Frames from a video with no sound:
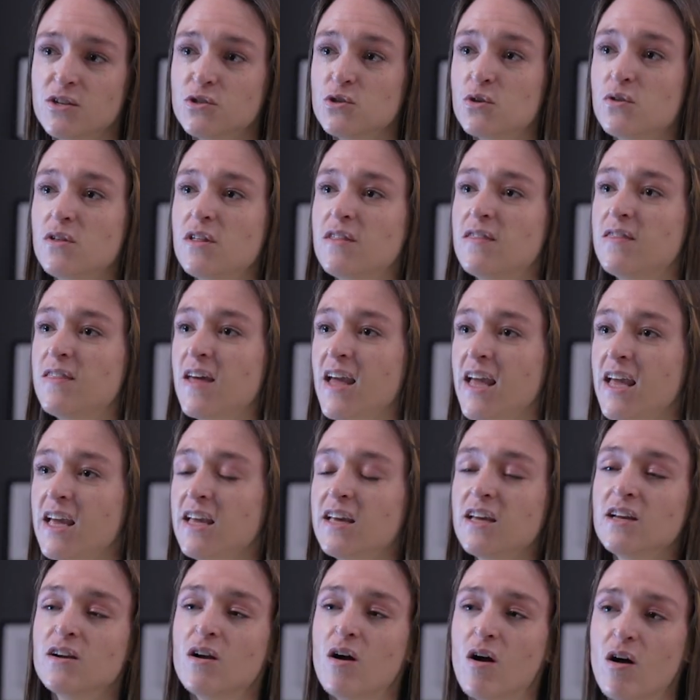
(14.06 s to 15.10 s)
so that they
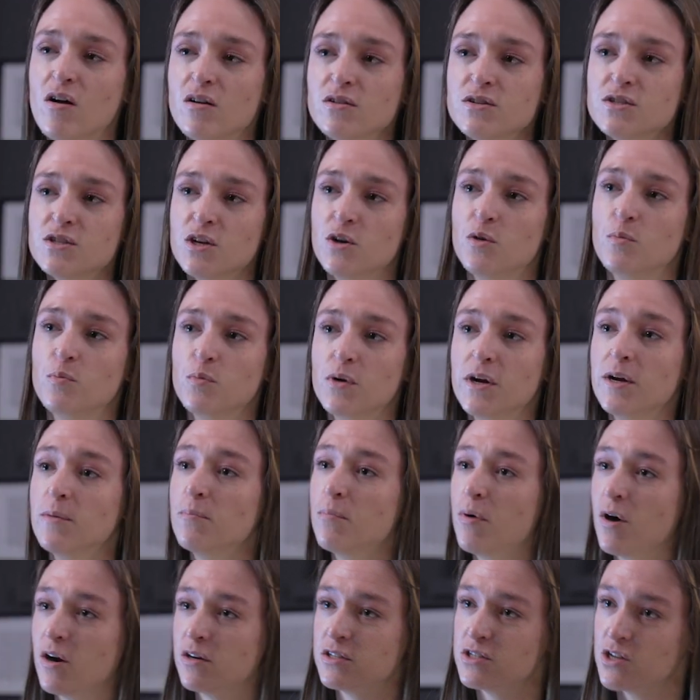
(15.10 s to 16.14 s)
can also print
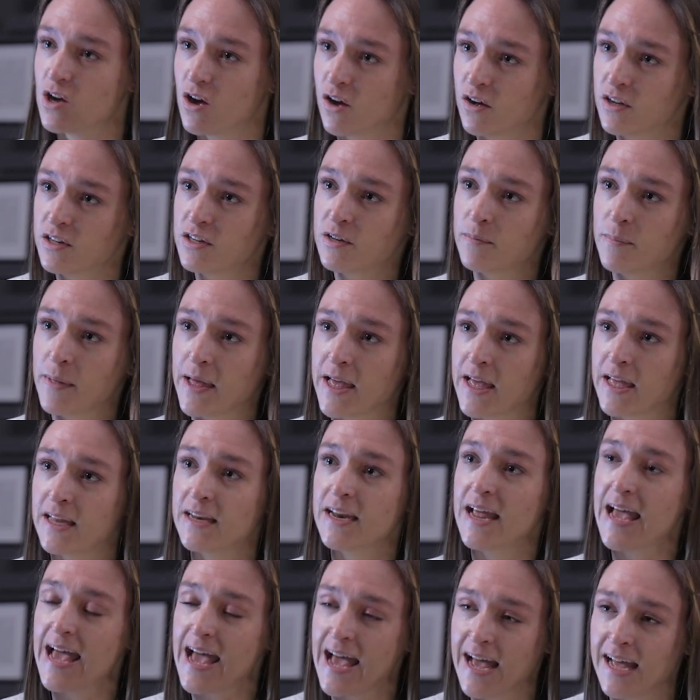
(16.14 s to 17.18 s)
parts on
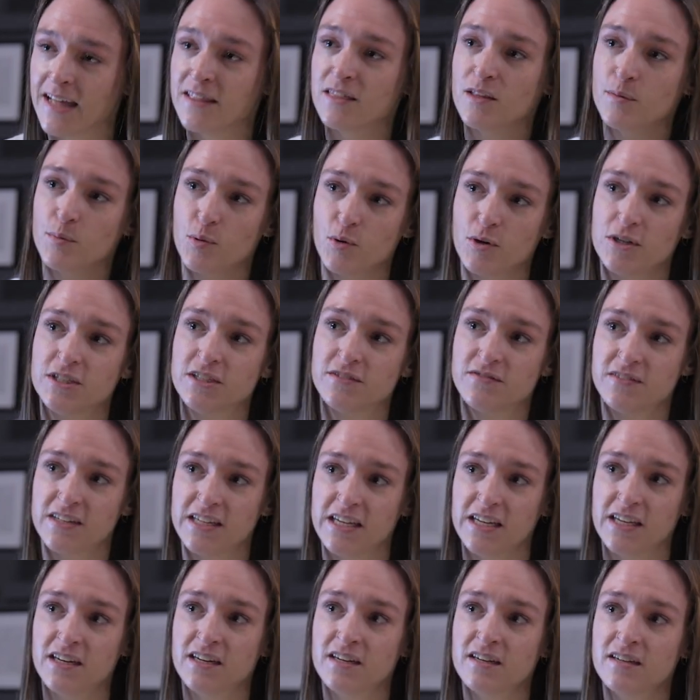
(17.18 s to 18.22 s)
demand at the point of
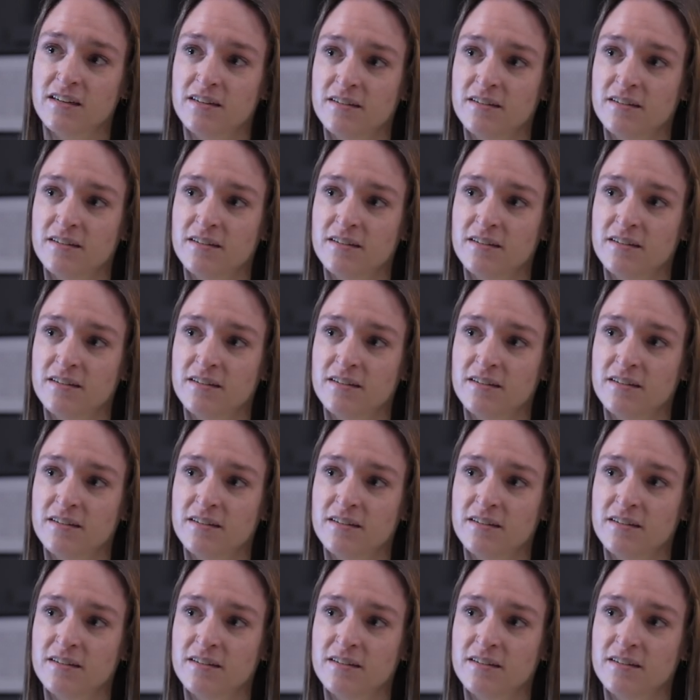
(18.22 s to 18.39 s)
need?